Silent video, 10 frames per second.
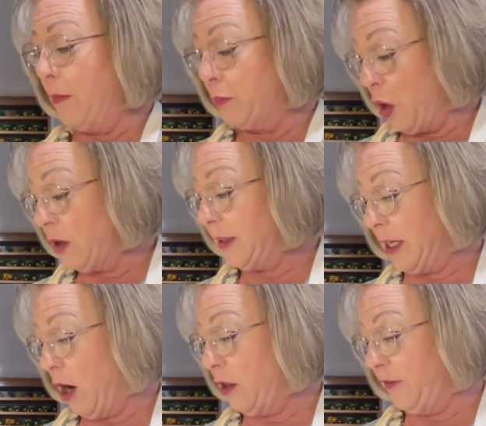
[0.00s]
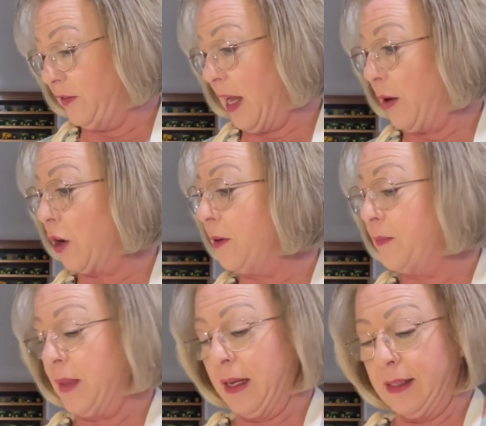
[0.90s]
broccoli cauliflower
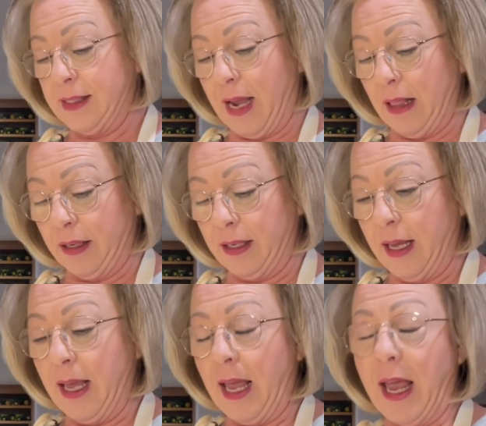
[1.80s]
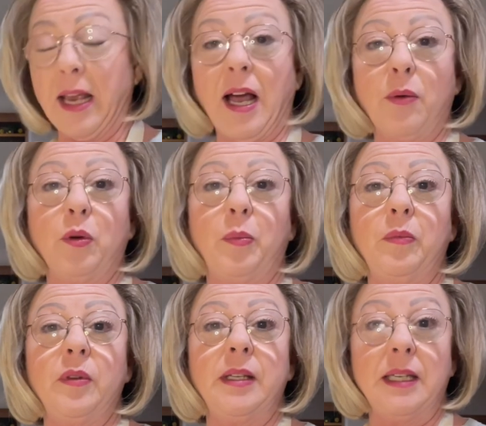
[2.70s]
salad, and I will
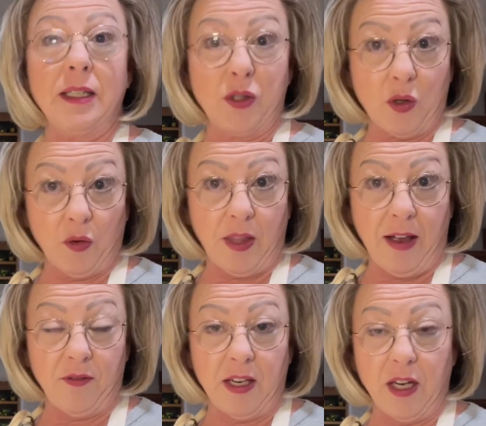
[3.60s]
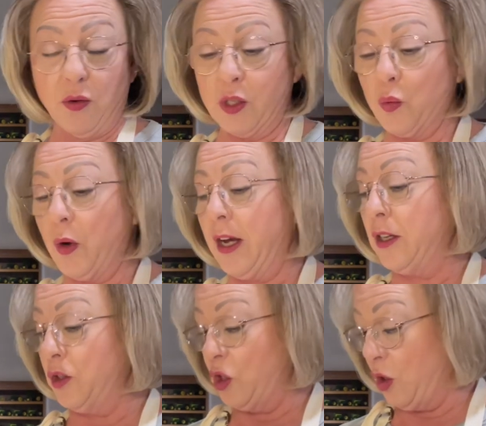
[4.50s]
insert that video as
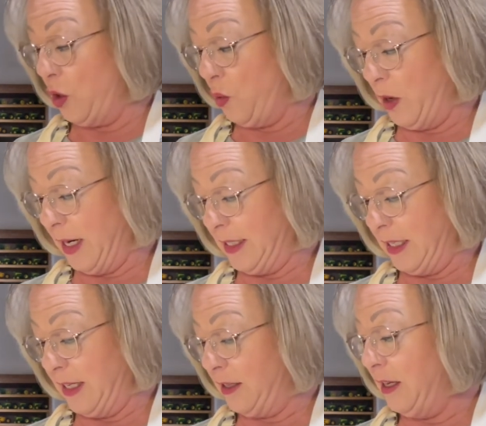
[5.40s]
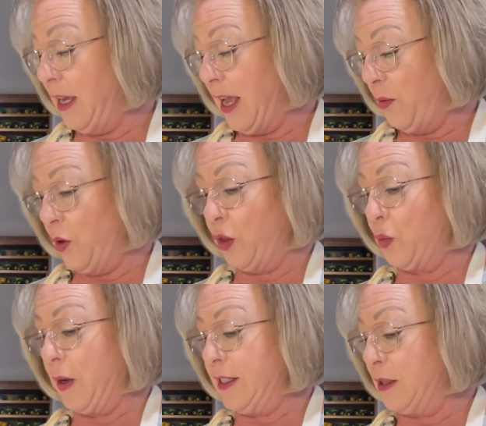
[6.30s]
well, show you what I did with the
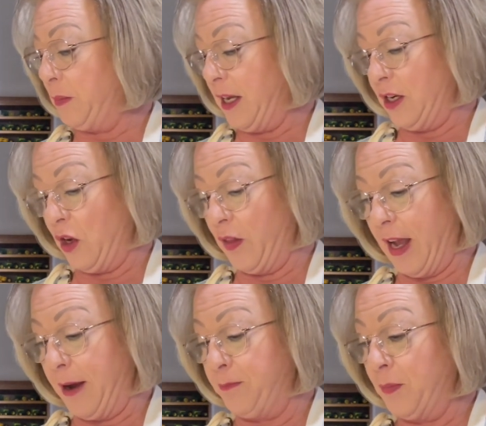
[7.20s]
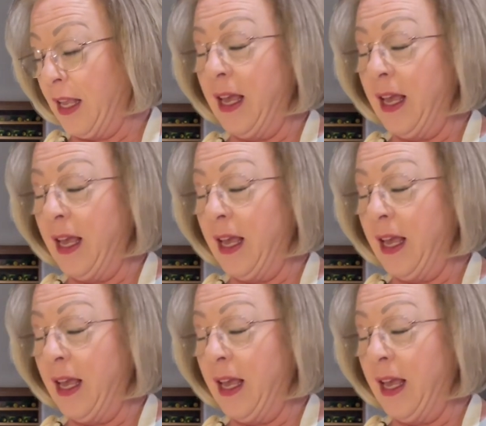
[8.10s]
recipe and all that.